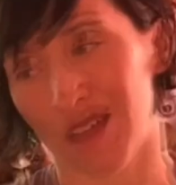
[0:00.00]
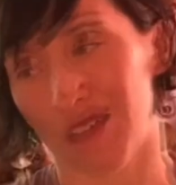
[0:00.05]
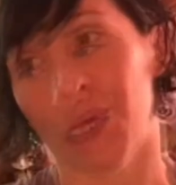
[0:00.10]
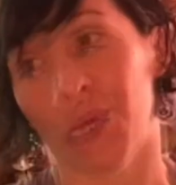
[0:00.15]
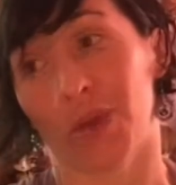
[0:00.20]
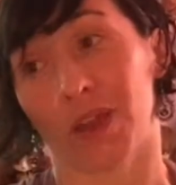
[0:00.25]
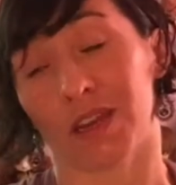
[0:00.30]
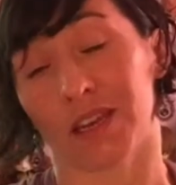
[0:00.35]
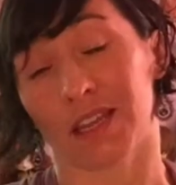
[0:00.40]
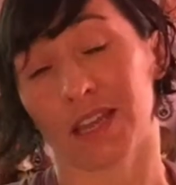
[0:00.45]

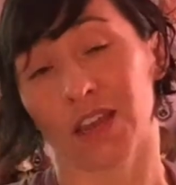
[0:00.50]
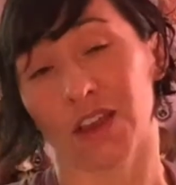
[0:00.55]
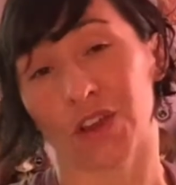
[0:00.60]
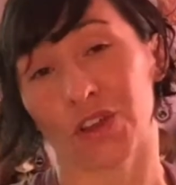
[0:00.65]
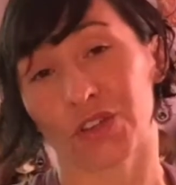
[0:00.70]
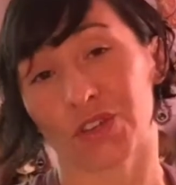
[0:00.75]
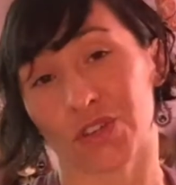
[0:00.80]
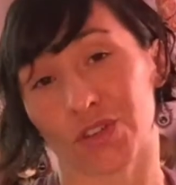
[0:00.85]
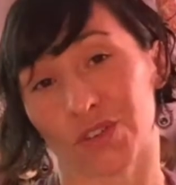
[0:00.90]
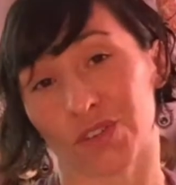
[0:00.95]
When
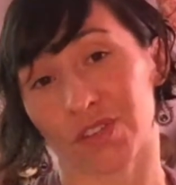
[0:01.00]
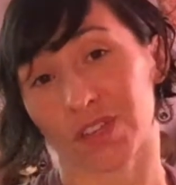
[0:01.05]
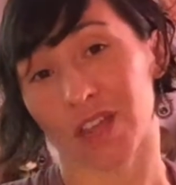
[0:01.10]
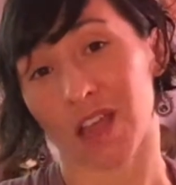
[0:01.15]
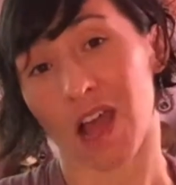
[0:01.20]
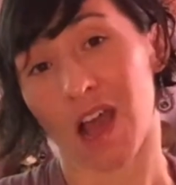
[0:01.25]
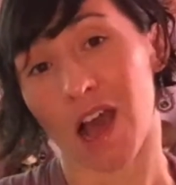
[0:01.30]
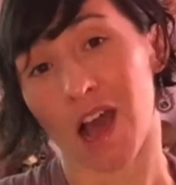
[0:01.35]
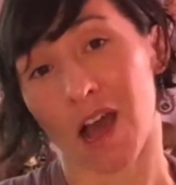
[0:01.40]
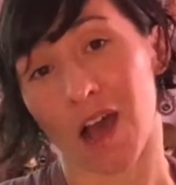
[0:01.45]
characters
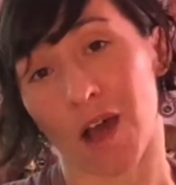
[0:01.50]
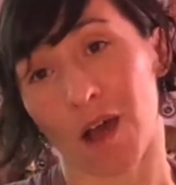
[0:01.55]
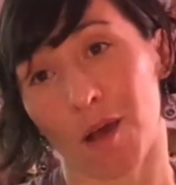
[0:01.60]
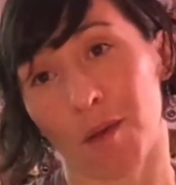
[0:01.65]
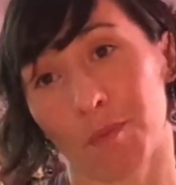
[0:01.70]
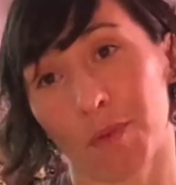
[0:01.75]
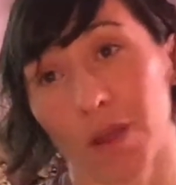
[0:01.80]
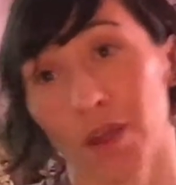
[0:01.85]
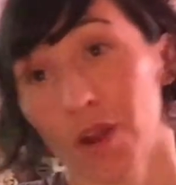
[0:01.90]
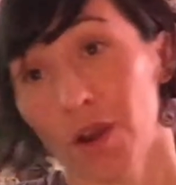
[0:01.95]

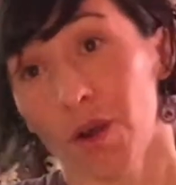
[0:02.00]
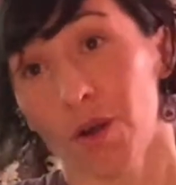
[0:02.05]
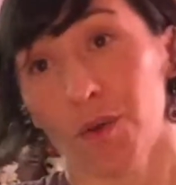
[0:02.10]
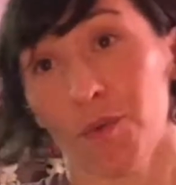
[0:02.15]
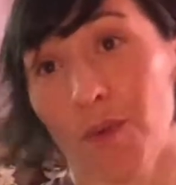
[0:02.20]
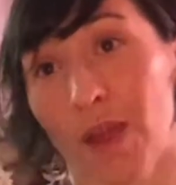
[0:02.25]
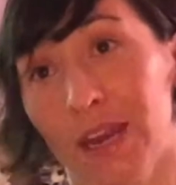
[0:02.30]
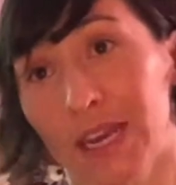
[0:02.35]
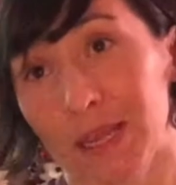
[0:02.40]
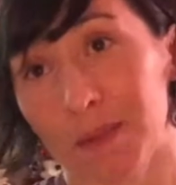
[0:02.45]
come
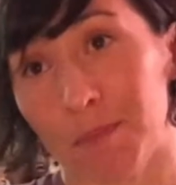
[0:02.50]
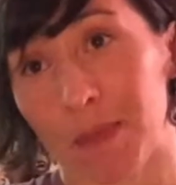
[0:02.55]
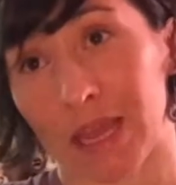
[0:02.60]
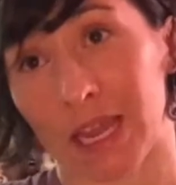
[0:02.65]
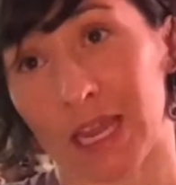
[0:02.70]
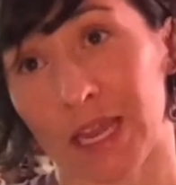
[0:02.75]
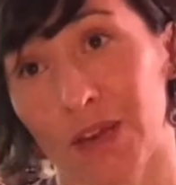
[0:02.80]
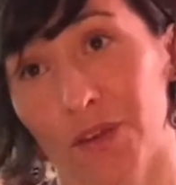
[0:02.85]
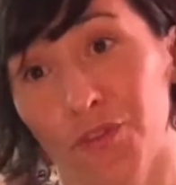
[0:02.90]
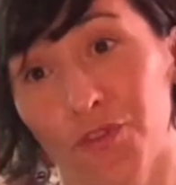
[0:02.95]

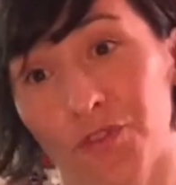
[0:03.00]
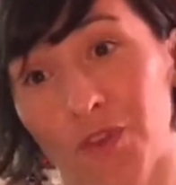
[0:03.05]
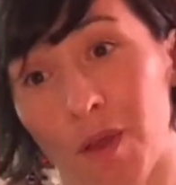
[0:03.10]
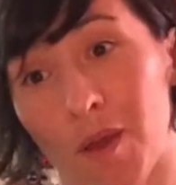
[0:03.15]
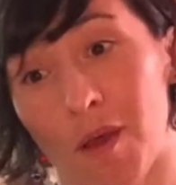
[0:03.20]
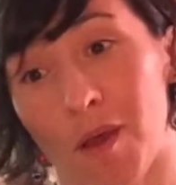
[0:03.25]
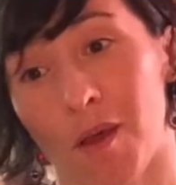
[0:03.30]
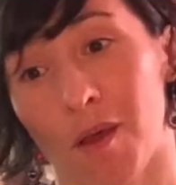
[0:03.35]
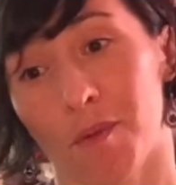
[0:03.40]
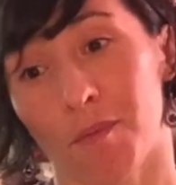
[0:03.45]
ready-made
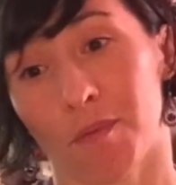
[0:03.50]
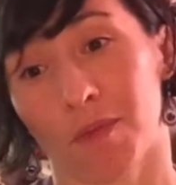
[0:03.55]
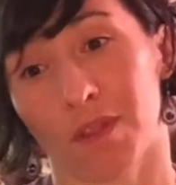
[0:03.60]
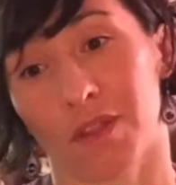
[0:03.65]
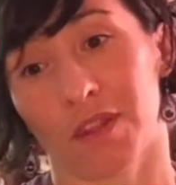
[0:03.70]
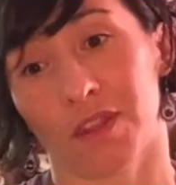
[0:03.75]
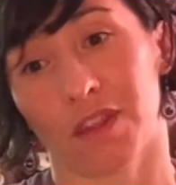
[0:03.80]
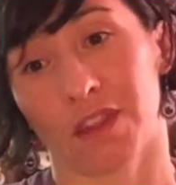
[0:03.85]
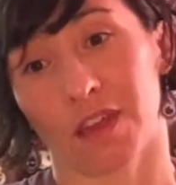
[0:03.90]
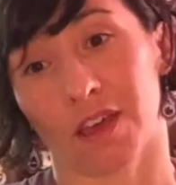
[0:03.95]
from
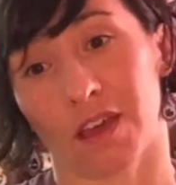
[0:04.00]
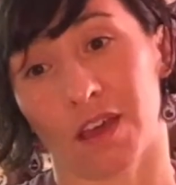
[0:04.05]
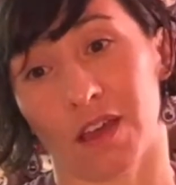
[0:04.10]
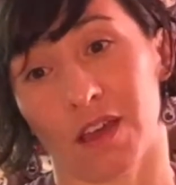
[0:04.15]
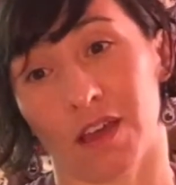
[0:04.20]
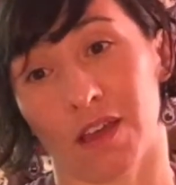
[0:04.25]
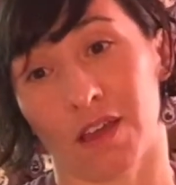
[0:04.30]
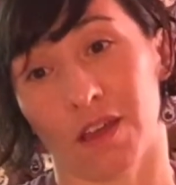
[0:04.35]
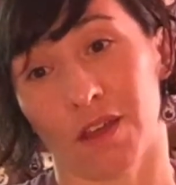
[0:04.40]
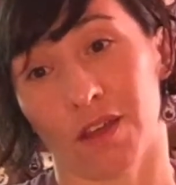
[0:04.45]

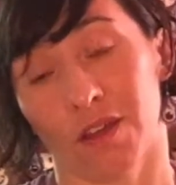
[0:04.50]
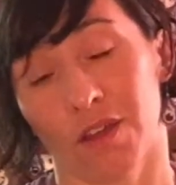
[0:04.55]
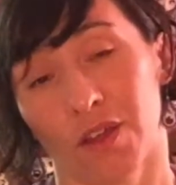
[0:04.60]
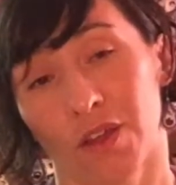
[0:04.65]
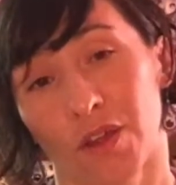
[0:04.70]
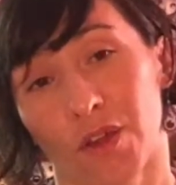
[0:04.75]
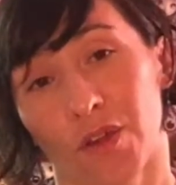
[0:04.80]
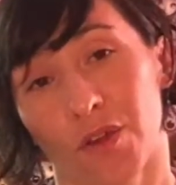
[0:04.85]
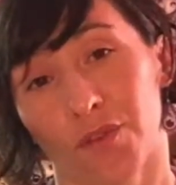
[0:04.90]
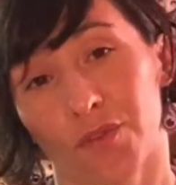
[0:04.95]
the
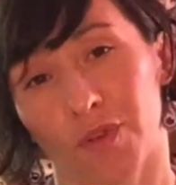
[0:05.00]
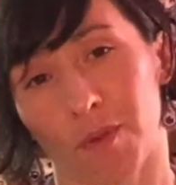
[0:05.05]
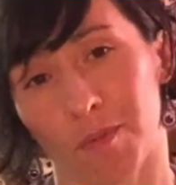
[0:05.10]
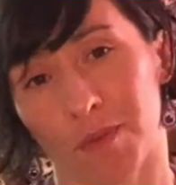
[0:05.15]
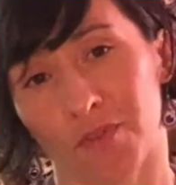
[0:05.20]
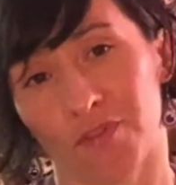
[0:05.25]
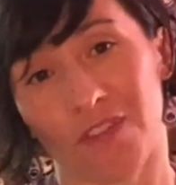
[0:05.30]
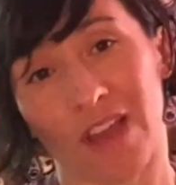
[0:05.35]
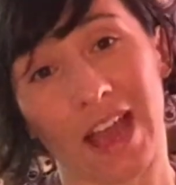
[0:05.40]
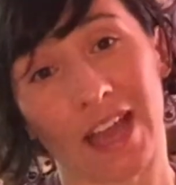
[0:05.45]

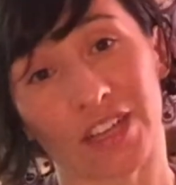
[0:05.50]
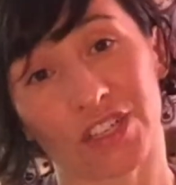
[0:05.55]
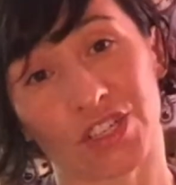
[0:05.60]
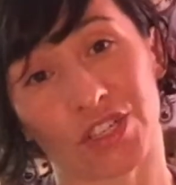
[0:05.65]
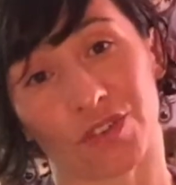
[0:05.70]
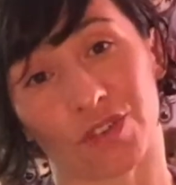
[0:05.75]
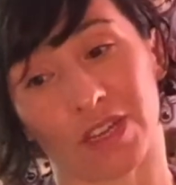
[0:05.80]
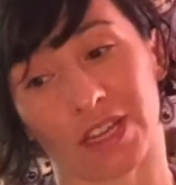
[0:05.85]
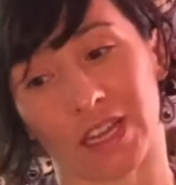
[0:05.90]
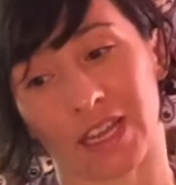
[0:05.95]

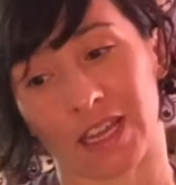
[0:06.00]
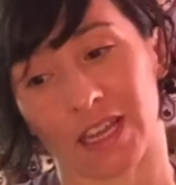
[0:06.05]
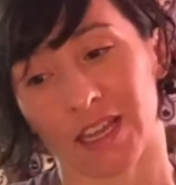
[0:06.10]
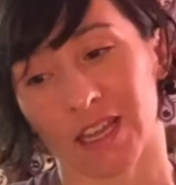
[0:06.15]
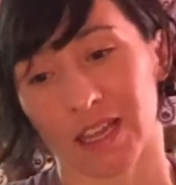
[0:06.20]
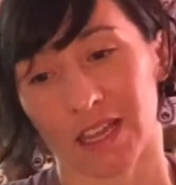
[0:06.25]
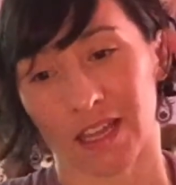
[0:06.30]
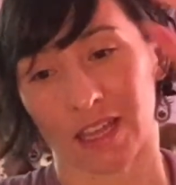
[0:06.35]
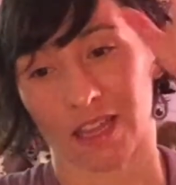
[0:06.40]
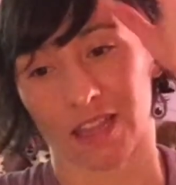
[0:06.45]
factory,
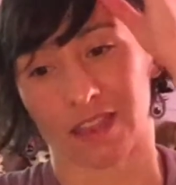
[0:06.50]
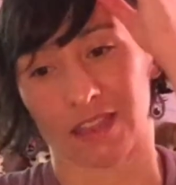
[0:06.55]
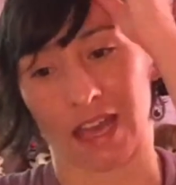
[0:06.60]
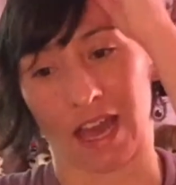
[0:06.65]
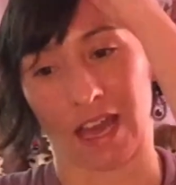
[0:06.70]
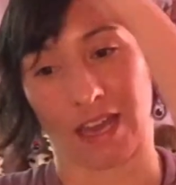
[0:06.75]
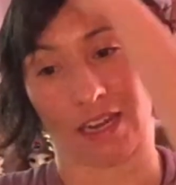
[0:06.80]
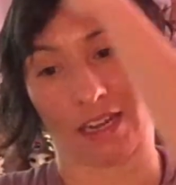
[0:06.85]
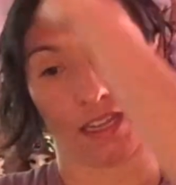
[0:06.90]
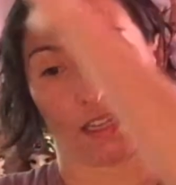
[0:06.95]

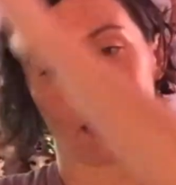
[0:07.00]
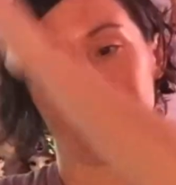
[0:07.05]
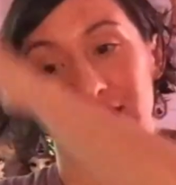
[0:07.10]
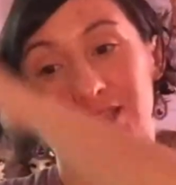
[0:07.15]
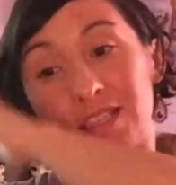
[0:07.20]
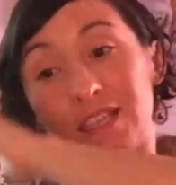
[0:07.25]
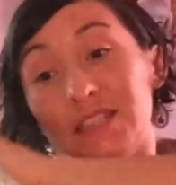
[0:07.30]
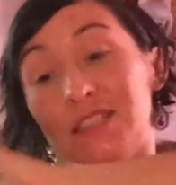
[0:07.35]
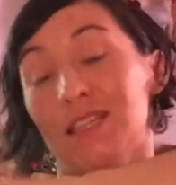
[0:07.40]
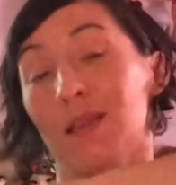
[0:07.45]
that
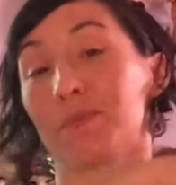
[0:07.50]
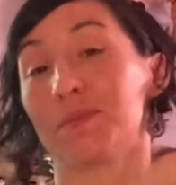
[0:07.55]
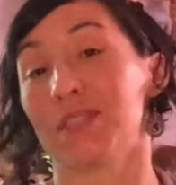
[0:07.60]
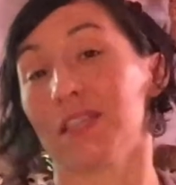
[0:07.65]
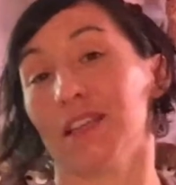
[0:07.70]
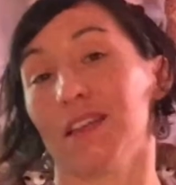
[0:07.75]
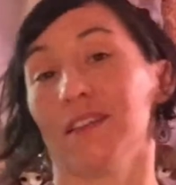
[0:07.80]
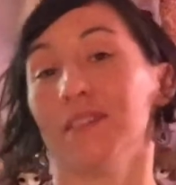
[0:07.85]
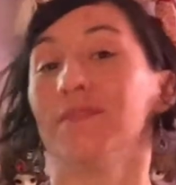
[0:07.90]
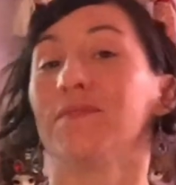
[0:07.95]
it's up
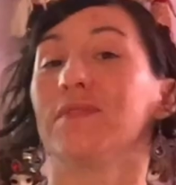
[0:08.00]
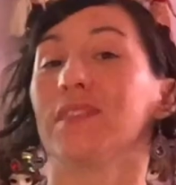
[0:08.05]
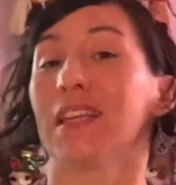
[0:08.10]
to